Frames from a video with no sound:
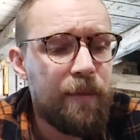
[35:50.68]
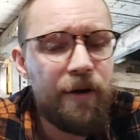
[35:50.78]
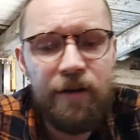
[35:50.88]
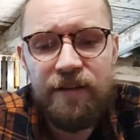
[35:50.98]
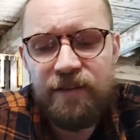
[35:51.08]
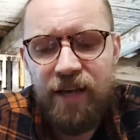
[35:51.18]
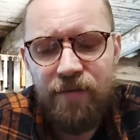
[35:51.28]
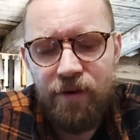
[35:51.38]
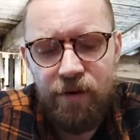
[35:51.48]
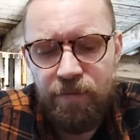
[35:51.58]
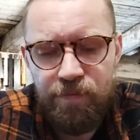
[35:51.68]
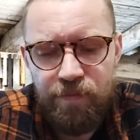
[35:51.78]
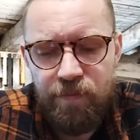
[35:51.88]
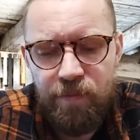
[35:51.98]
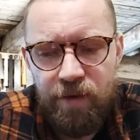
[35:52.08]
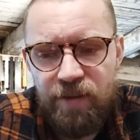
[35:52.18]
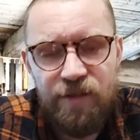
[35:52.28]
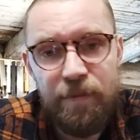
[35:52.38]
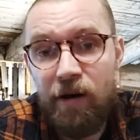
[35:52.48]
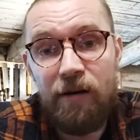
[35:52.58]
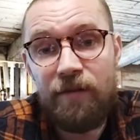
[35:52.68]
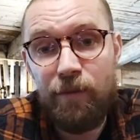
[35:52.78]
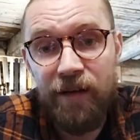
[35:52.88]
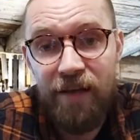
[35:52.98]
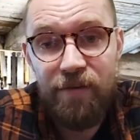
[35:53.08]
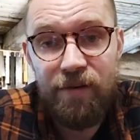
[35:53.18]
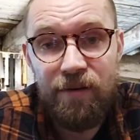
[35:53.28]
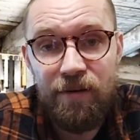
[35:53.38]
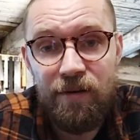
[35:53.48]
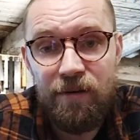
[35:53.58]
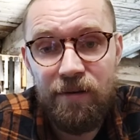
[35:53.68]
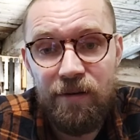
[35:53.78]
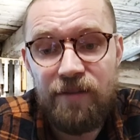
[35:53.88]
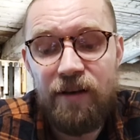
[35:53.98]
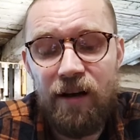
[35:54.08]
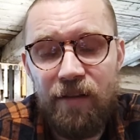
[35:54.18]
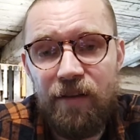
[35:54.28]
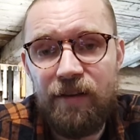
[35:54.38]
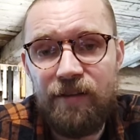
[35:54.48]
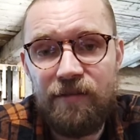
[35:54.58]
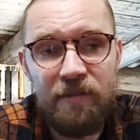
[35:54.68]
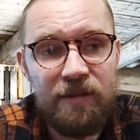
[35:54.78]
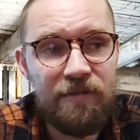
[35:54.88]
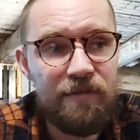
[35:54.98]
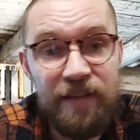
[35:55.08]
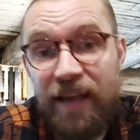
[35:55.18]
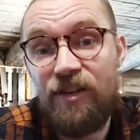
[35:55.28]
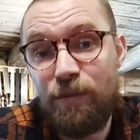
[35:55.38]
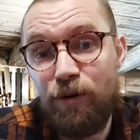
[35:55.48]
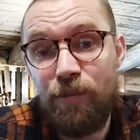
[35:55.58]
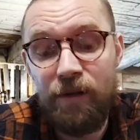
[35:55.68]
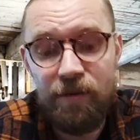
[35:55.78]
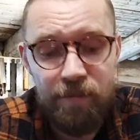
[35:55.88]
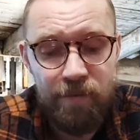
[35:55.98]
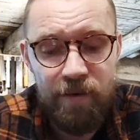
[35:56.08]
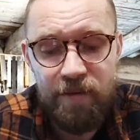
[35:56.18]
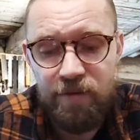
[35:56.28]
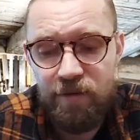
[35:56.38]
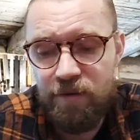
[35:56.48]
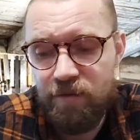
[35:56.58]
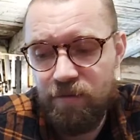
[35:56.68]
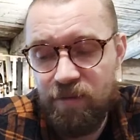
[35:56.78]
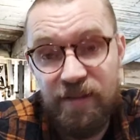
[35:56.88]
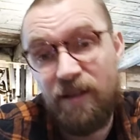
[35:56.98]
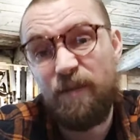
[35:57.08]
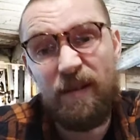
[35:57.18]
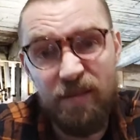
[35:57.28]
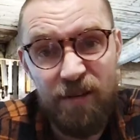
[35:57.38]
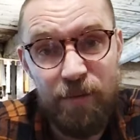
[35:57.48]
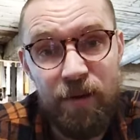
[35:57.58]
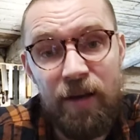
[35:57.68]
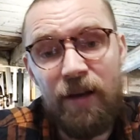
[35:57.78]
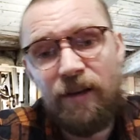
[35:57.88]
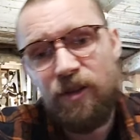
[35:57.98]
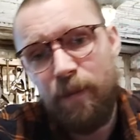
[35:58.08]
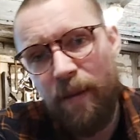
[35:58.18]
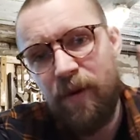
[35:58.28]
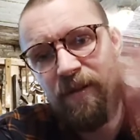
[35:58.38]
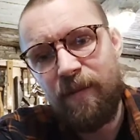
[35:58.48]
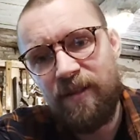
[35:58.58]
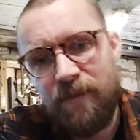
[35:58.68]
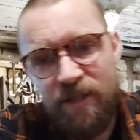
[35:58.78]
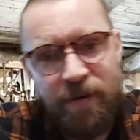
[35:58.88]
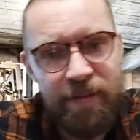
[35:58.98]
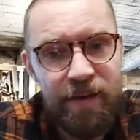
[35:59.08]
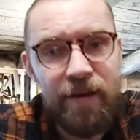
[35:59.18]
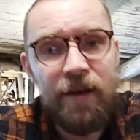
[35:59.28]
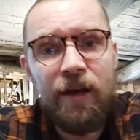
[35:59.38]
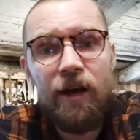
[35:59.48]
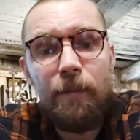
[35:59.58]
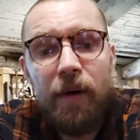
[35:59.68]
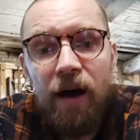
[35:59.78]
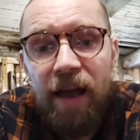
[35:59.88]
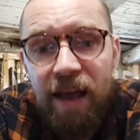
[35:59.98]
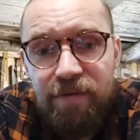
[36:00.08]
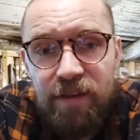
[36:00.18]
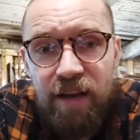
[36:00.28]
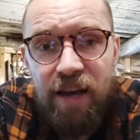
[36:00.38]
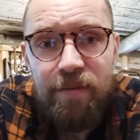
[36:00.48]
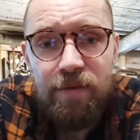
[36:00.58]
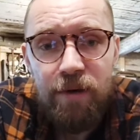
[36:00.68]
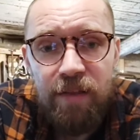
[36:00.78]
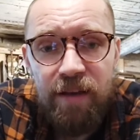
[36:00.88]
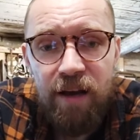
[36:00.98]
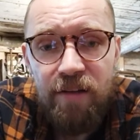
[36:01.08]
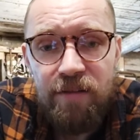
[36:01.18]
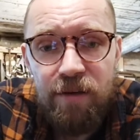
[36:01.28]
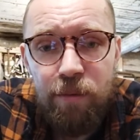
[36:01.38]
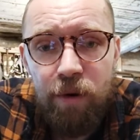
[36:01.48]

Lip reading: But it's kind of it's just part of it when you have a guitar that is aging properly, and it sounds better anyway. So people don't really mind so much about that. But I have time to, I think, answer